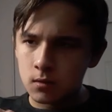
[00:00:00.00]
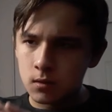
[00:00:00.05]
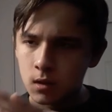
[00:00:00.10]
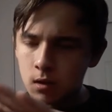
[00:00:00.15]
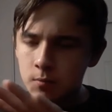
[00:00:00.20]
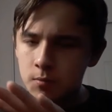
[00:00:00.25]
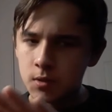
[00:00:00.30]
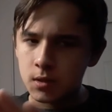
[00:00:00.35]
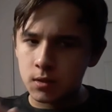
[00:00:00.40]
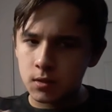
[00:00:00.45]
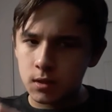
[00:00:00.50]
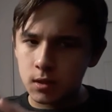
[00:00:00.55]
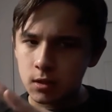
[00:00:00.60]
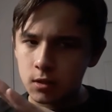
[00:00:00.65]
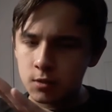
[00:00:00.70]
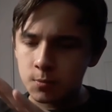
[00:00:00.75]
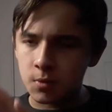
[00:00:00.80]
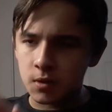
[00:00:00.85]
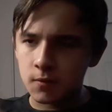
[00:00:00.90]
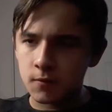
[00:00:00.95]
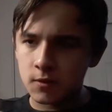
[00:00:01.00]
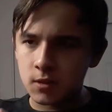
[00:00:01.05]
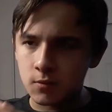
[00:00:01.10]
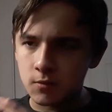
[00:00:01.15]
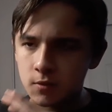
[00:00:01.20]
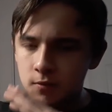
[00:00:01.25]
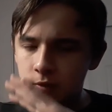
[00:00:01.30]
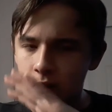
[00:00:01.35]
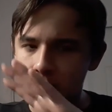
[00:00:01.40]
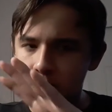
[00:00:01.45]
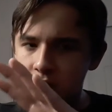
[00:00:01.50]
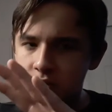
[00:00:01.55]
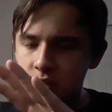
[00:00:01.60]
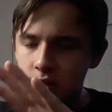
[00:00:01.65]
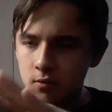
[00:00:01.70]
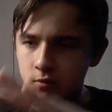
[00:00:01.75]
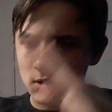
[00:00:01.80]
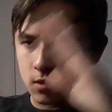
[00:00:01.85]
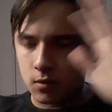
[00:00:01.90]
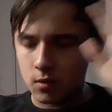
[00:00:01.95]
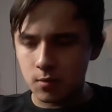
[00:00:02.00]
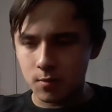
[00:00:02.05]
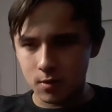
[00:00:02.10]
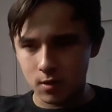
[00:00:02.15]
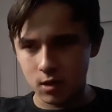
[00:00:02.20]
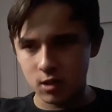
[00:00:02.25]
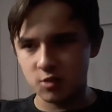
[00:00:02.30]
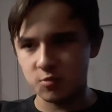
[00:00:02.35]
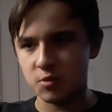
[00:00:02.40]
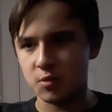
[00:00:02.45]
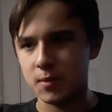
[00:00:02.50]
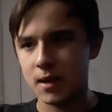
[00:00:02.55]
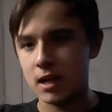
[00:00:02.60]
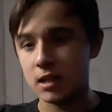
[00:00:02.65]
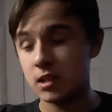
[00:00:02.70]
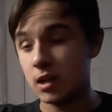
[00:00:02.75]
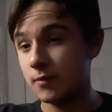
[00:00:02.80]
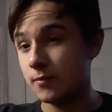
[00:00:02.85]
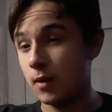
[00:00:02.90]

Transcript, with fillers: them in theaters, but seventy five percent I've seen them on HBO Max.